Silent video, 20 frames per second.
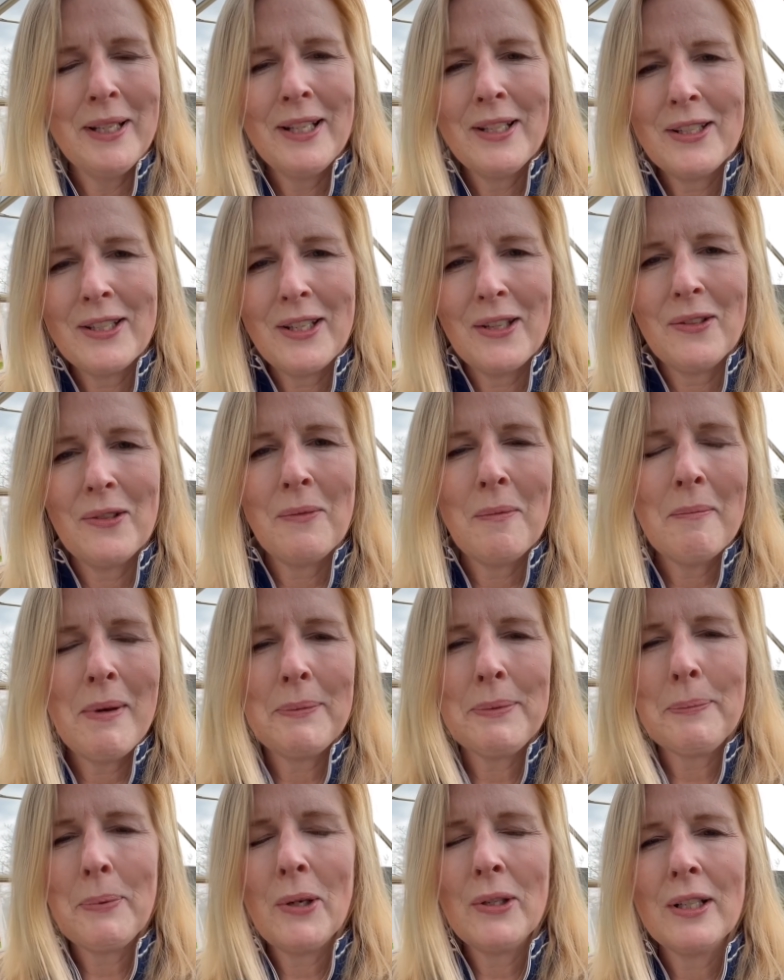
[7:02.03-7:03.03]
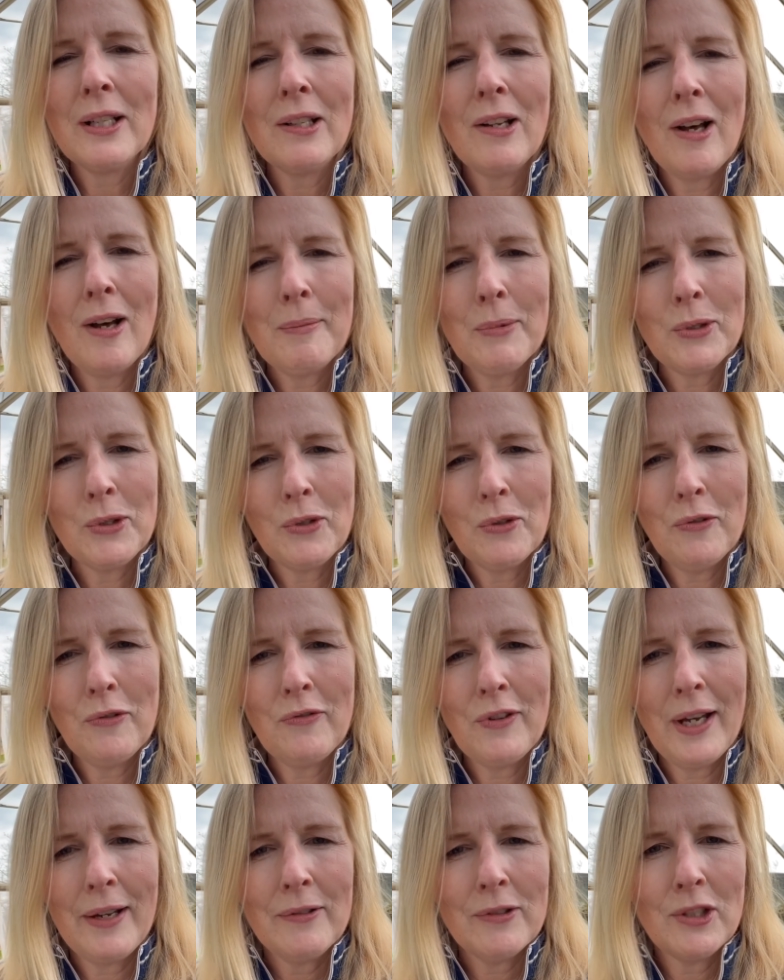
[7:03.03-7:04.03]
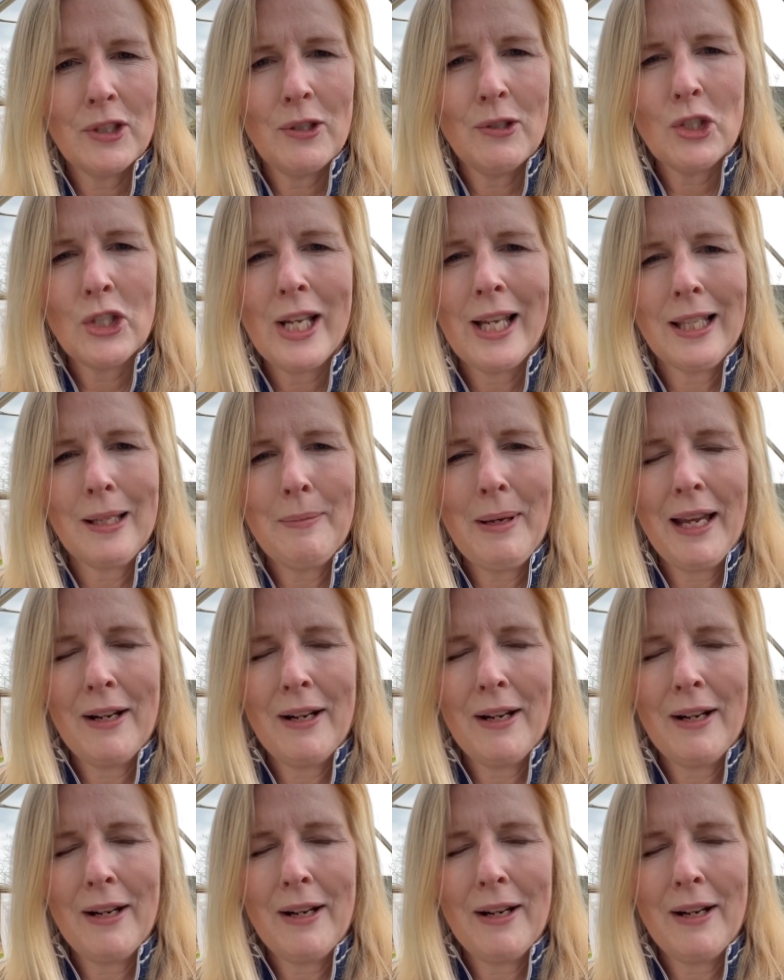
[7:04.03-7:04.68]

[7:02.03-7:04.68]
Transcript: So maybe put an alarm on your phone so you check them